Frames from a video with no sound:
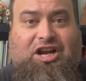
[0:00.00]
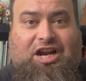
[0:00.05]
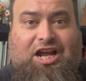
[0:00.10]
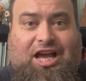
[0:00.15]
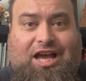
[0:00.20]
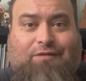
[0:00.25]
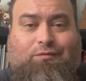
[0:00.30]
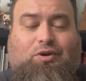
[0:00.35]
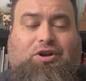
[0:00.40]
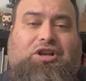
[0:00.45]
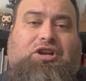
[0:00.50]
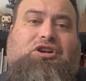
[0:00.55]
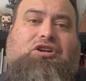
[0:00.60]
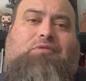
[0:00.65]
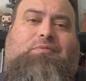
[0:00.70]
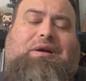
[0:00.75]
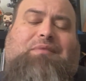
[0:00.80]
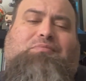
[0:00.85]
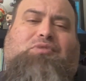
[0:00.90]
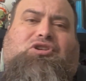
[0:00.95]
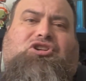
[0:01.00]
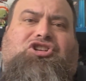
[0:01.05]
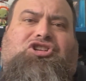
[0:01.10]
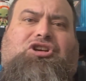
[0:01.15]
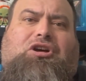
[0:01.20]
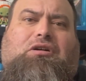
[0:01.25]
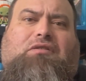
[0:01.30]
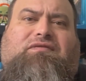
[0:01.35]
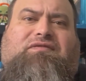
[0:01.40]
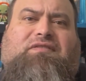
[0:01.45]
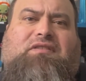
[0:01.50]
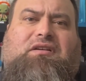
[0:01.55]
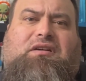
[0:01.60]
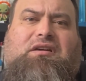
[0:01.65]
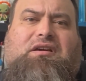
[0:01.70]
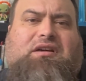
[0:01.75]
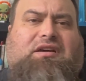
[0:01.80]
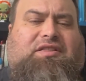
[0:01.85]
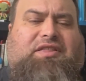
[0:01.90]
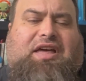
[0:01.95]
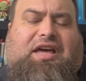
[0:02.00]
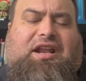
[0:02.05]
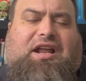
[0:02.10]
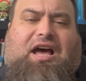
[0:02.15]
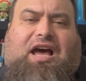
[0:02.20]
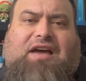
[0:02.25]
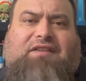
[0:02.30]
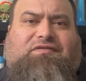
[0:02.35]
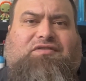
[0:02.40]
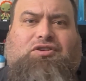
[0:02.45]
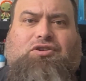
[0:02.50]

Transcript: and I have one here on my bookshelf that I've